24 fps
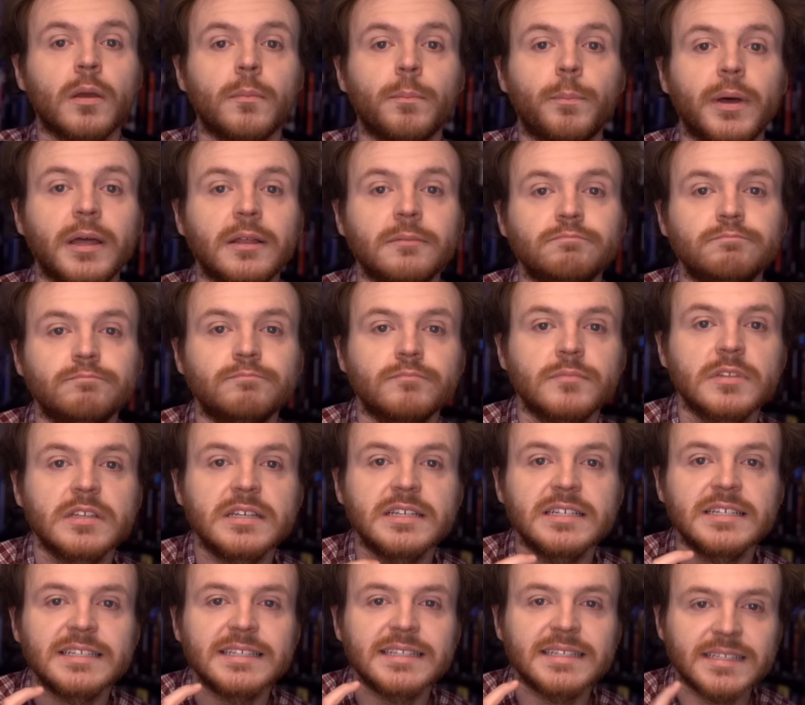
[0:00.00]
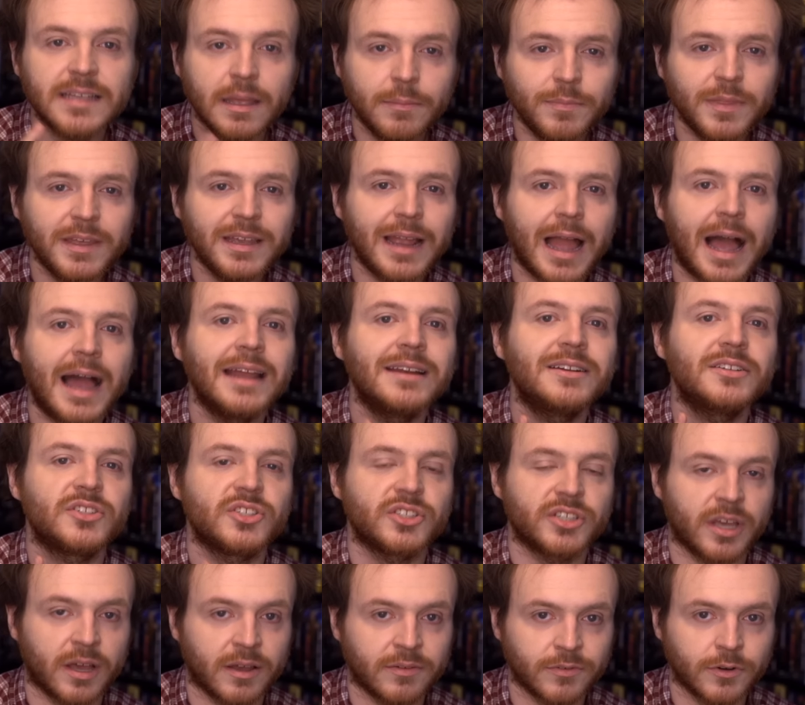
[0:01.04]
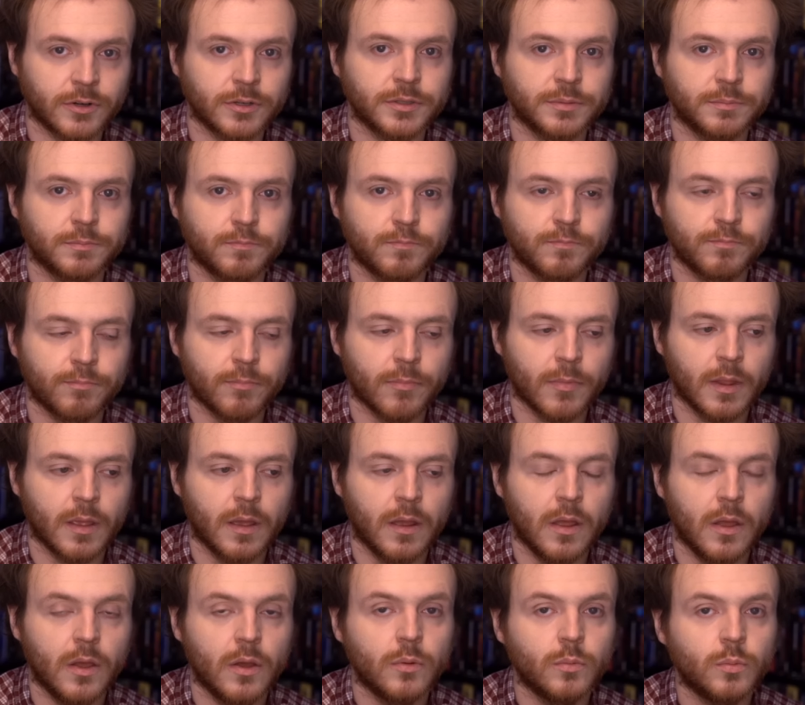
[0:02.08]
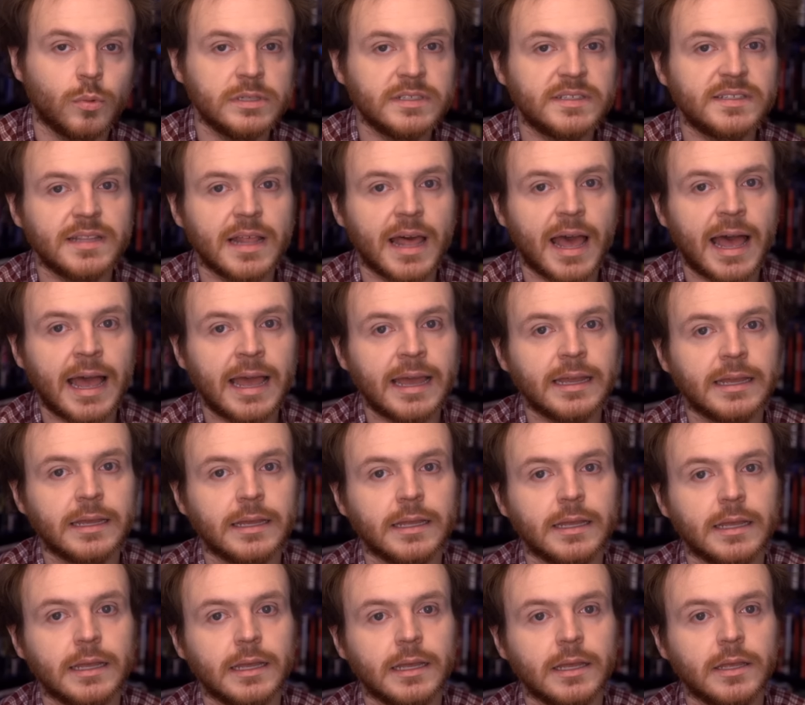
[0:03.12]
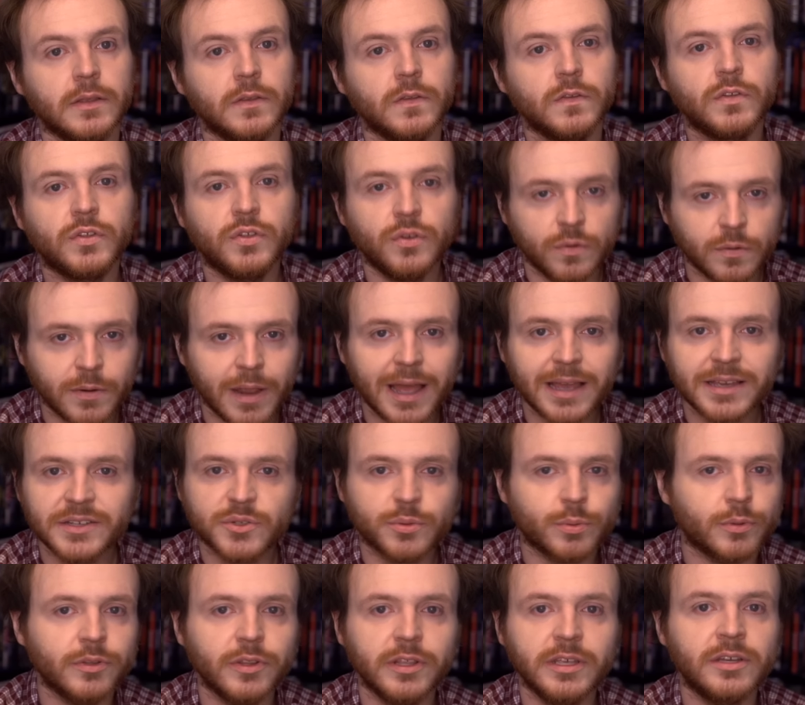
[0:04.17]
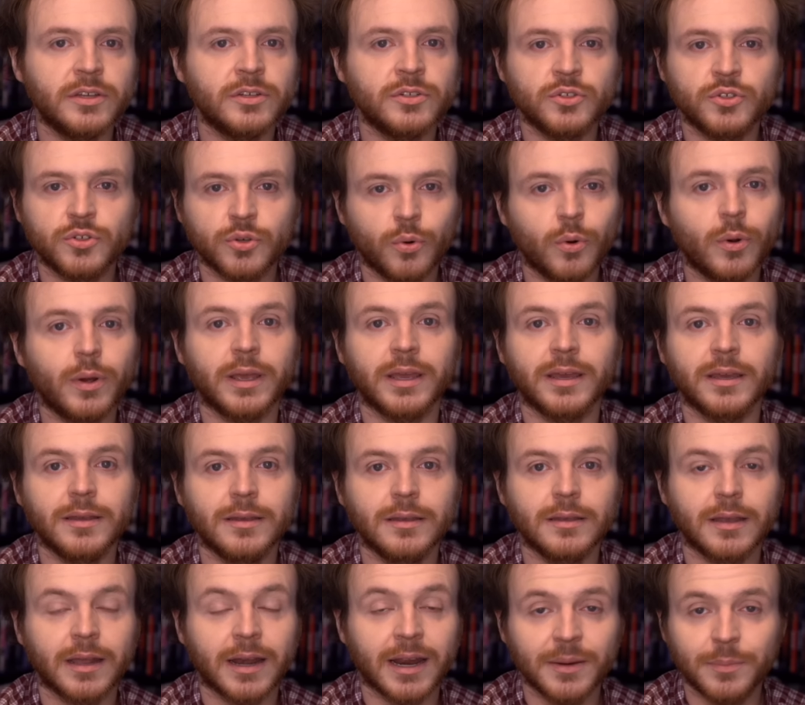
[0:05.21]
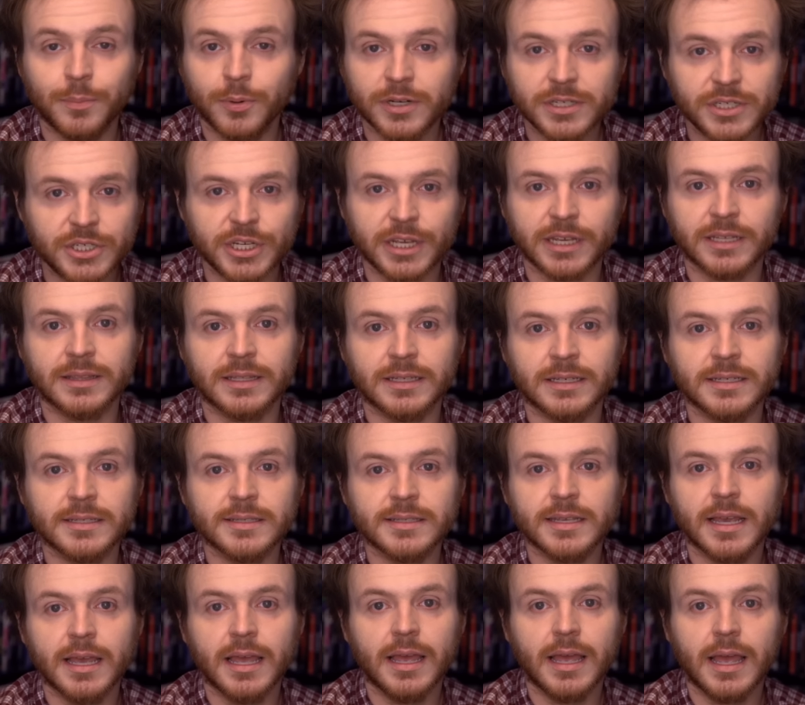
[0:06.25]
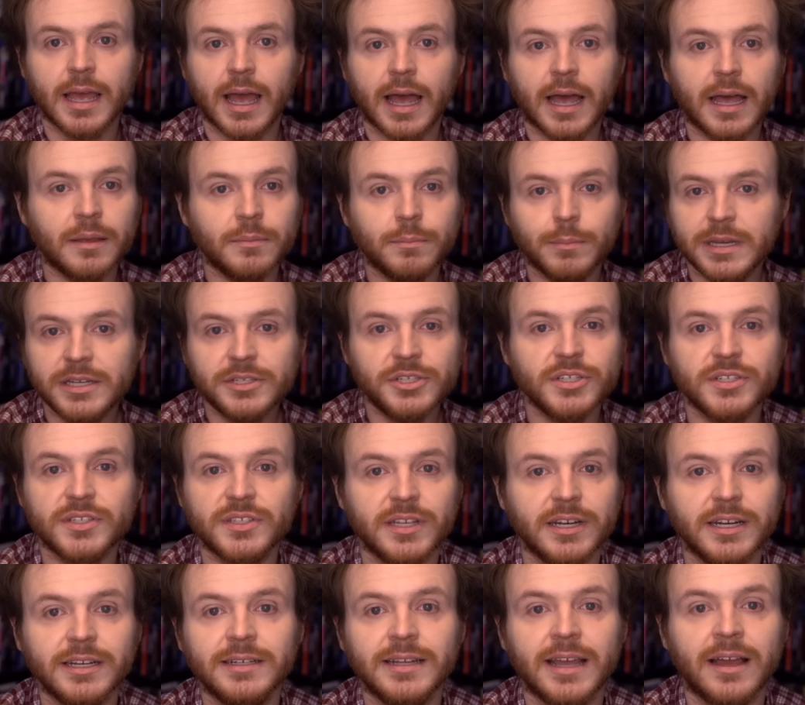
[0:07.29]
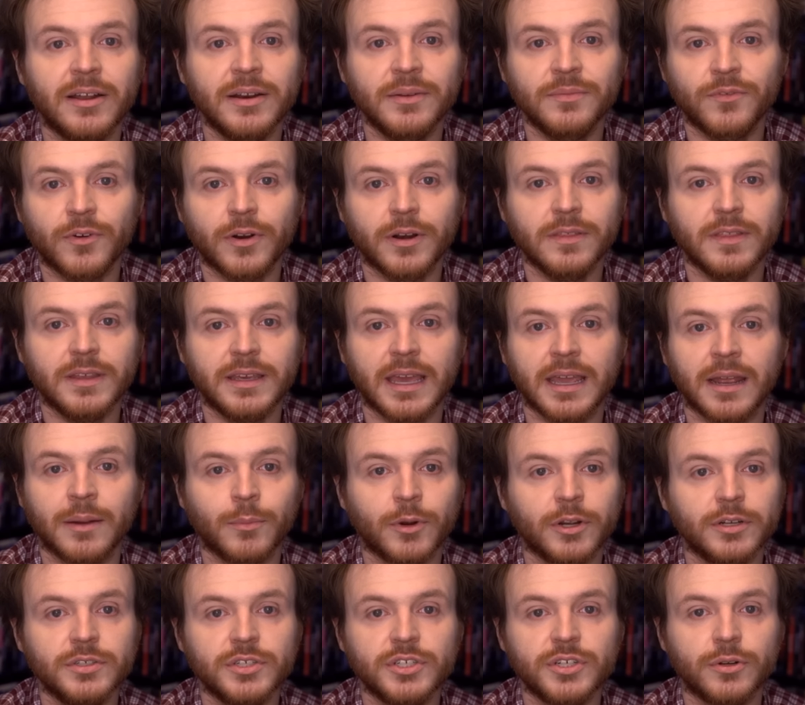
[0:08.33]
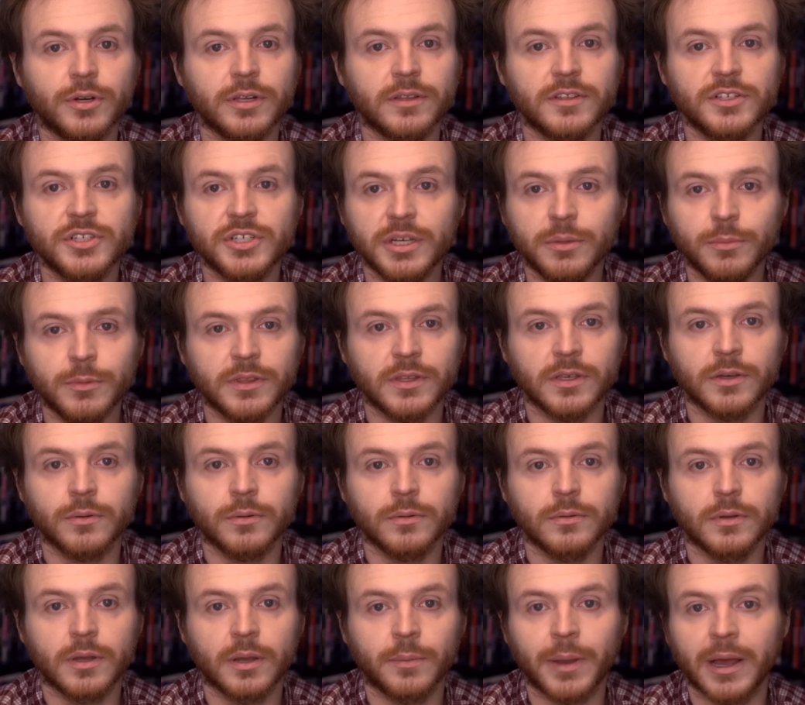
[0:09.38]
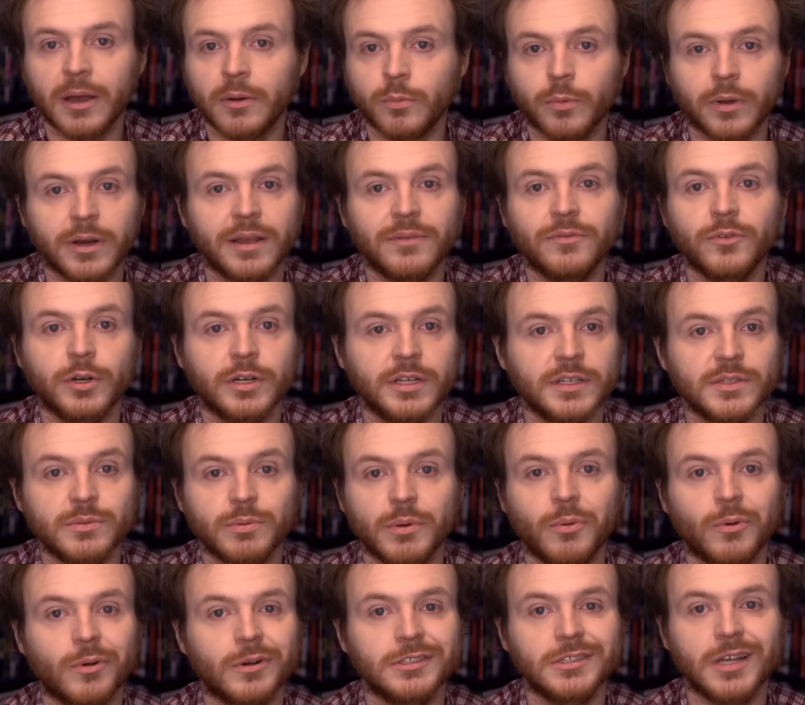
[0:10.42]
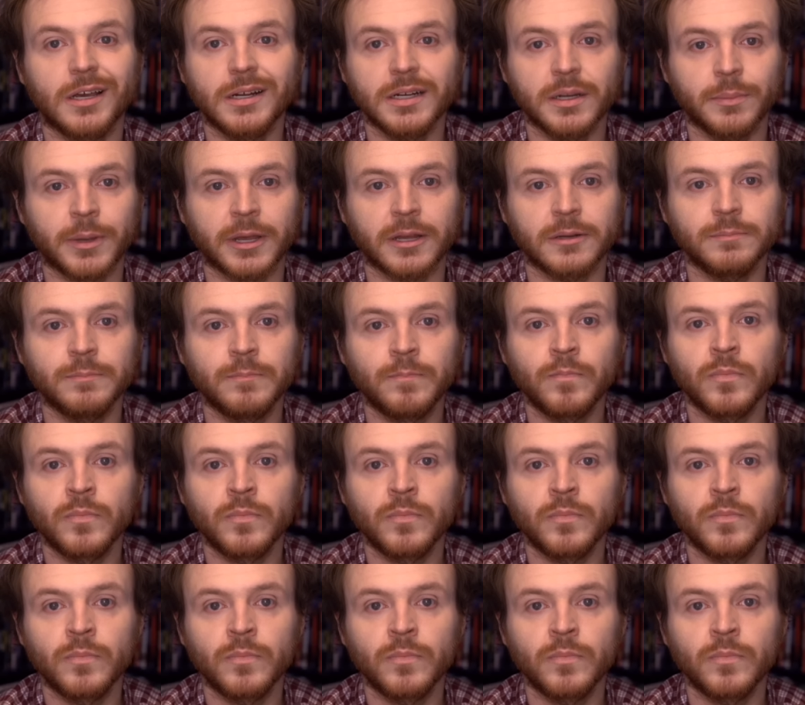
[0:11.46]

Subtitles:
But something I discovered was that you guys really enjoy, and I appreciate this, me just sitting down in front of the camera and shooting the shit with you about whatever it is we want to talk about.